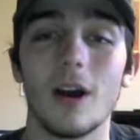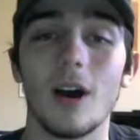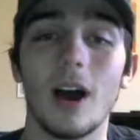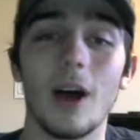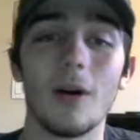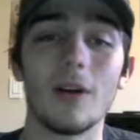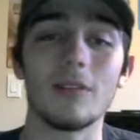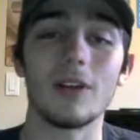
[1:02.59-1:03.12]

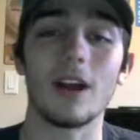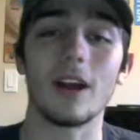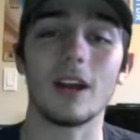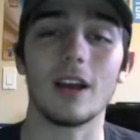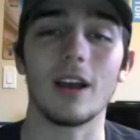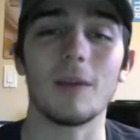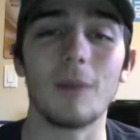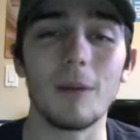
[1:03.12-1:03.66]
However,
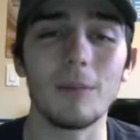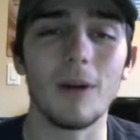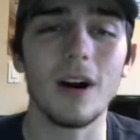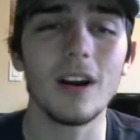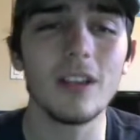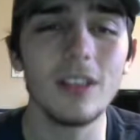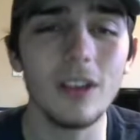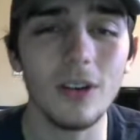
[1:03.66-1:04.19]
am I
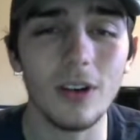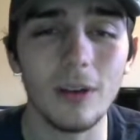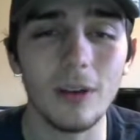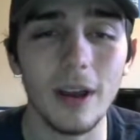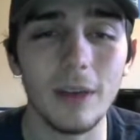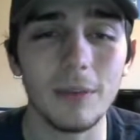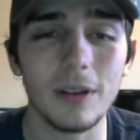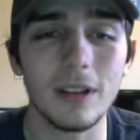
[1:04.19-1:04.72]
Moxie or am
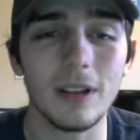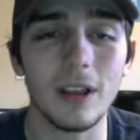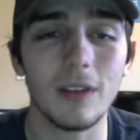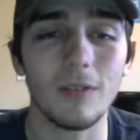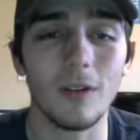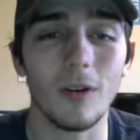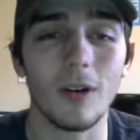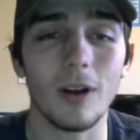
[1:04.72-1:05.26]
I
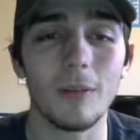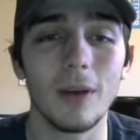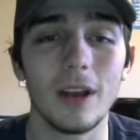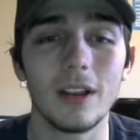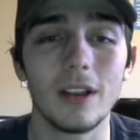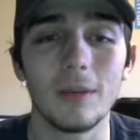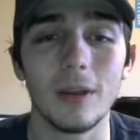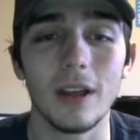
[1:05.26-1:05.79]

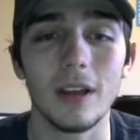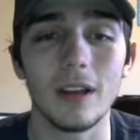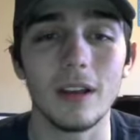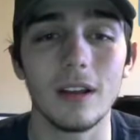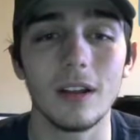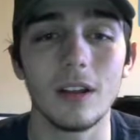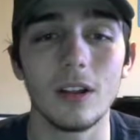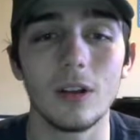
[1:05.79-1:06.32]
Intimidate?
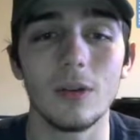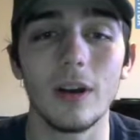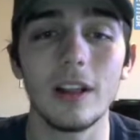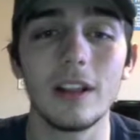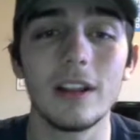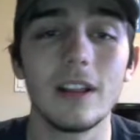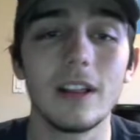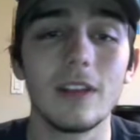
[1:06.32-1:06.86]
The
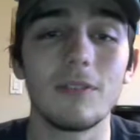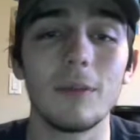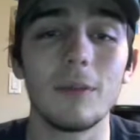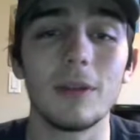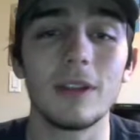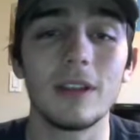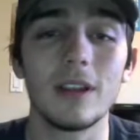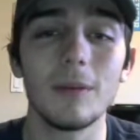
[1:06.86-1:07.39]
question is, if I'm
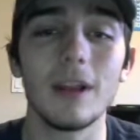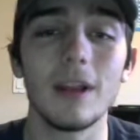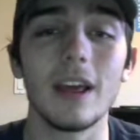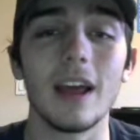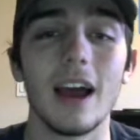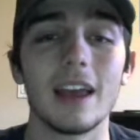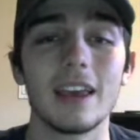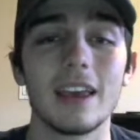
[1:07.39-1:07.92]

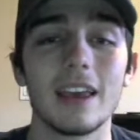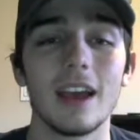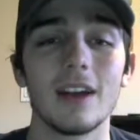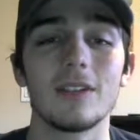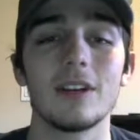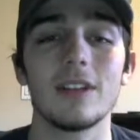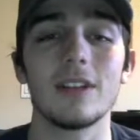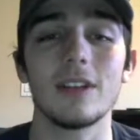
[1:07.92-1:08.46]
Intimidate, I can't
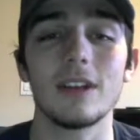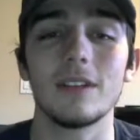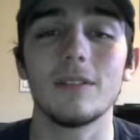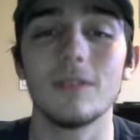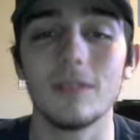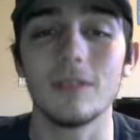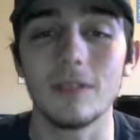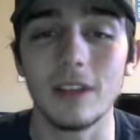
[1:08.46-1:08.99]
really
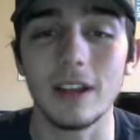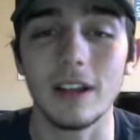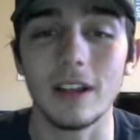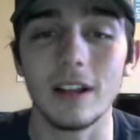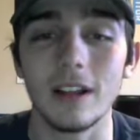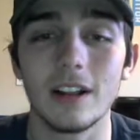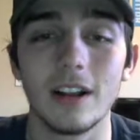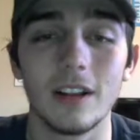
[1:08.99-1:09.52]
lead
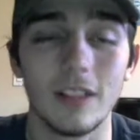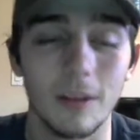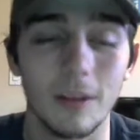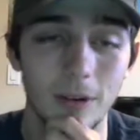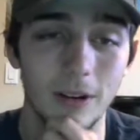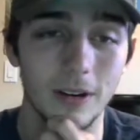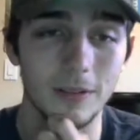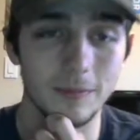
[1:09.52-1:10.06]
it. Let's check summary here.